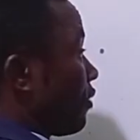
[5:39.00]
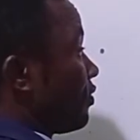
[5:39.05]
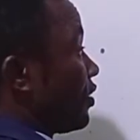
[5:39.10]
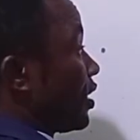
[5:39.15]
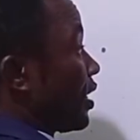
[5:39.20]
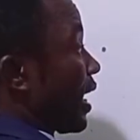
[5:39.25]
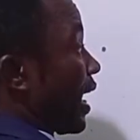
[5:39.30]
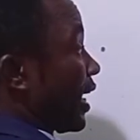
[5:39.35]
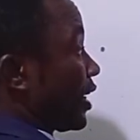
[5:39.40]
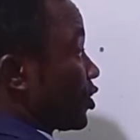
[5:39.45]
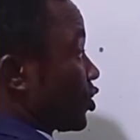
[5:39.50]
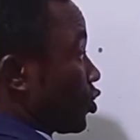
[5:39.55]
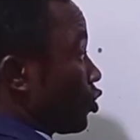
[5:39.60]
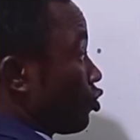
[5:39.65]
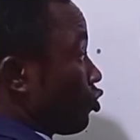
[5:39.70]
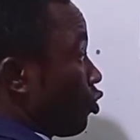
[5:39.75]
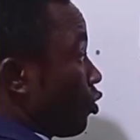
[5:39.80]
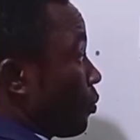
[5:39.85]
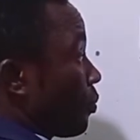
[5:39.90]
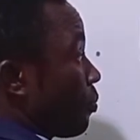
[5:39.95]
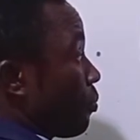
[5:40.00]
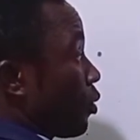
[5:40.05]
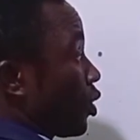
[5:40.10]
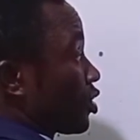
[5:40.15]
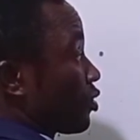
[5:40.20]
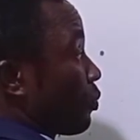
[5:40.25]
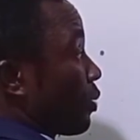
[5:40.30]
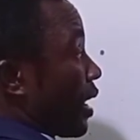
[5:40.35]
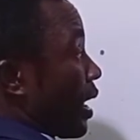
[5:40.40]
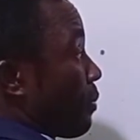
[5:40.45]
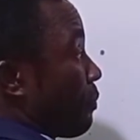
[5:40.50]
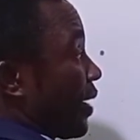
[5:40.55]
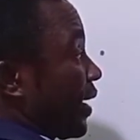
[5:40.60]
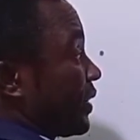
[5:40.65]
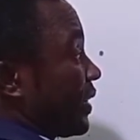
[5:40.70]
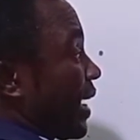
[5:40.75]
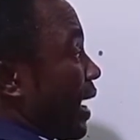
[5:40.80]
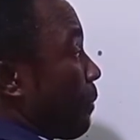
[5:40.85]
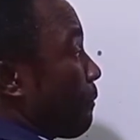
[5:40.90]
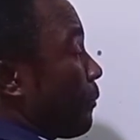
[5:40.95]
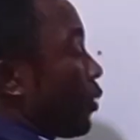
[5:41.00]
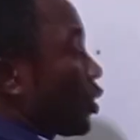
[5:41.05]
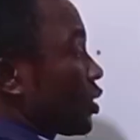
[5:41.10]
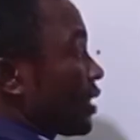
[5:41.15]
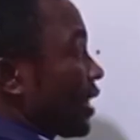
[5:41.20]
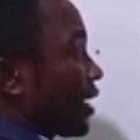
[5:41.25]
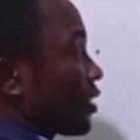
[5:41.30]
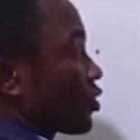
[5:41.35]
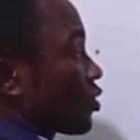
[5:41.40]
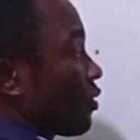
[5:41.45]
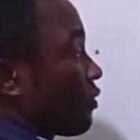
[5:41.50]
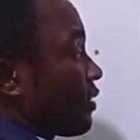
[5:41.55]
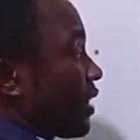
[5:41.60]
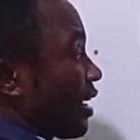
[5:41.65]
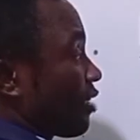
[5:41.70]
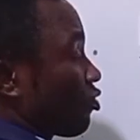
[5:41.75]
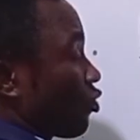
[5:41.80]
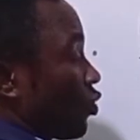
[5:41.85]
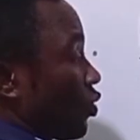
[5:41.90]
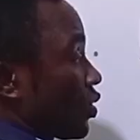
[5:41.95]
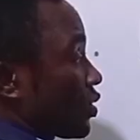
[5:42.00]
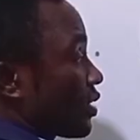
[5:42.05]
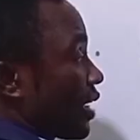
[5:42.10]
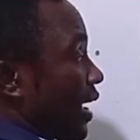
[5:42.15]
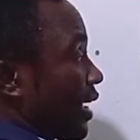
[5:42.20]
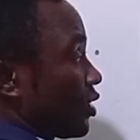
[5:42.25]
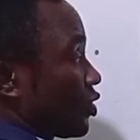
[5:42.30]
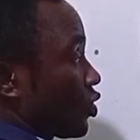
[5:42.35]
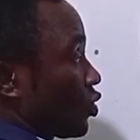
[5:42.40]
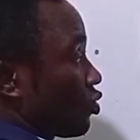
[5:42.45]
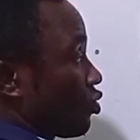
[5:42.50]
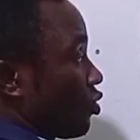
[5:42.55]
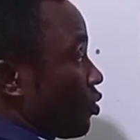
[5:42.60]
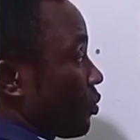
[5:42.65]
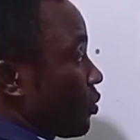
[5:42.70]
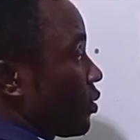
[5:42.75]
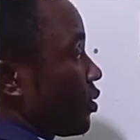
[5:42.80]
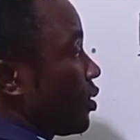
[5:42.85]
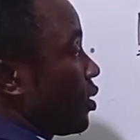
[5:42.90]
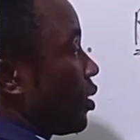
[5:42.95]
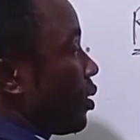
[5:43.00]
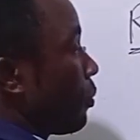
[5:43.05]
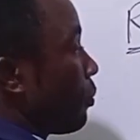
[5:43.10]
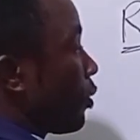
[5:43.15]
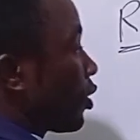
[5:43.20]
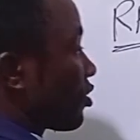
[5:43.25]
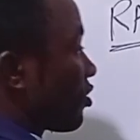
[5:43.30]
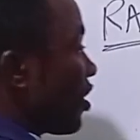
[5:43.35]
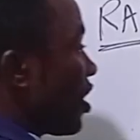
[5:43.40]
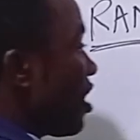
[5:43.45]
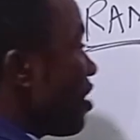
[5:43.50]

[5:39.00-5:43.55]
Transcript: of the isotope multiplied by the abundance of that what? Isotope. But